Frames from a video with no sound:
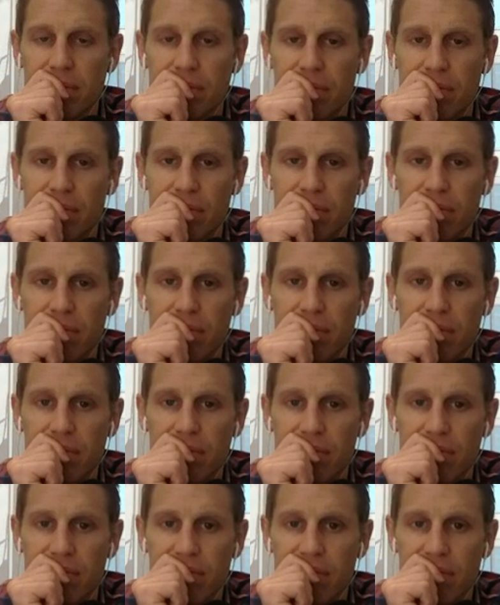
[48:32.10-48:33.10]

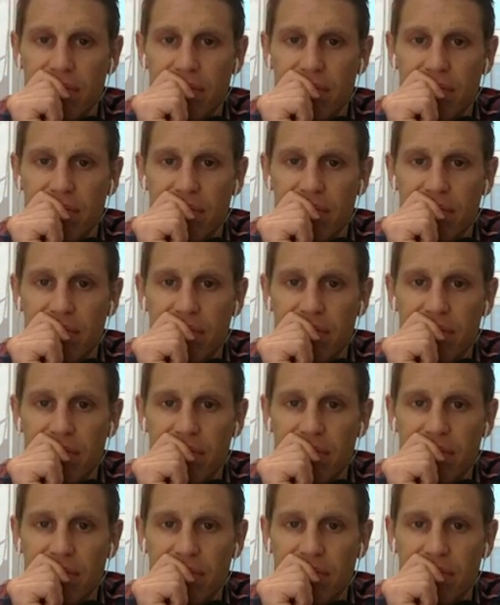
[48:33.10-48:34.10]

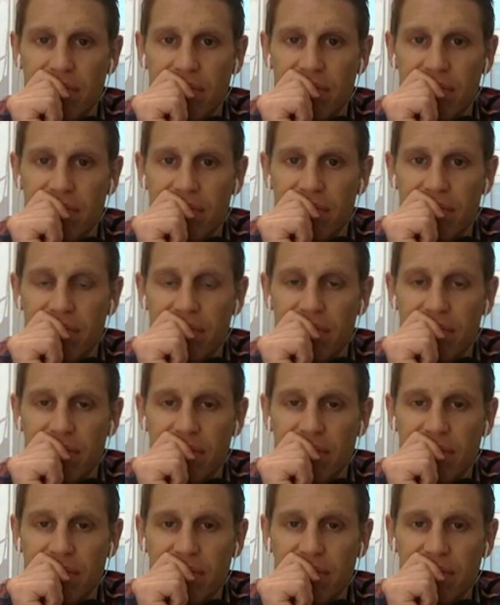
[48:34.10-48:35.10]

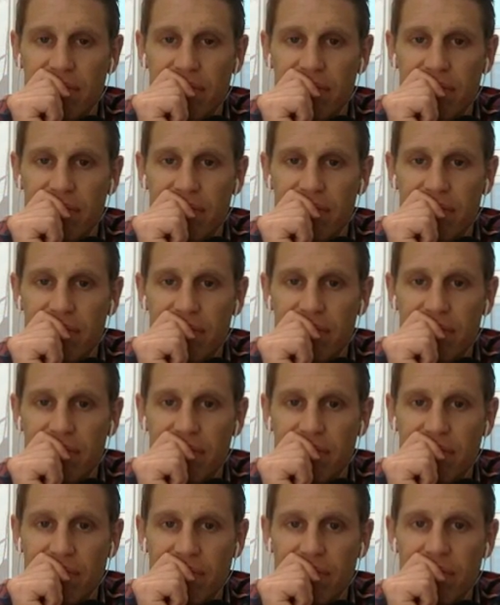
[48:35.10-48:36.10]

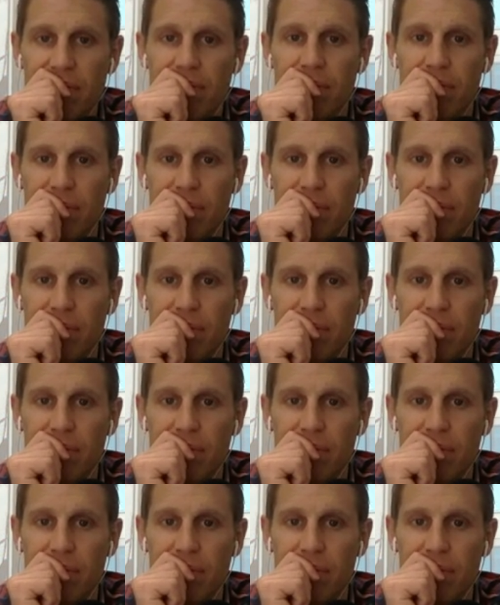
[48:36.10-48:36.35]
The person shown says nothing.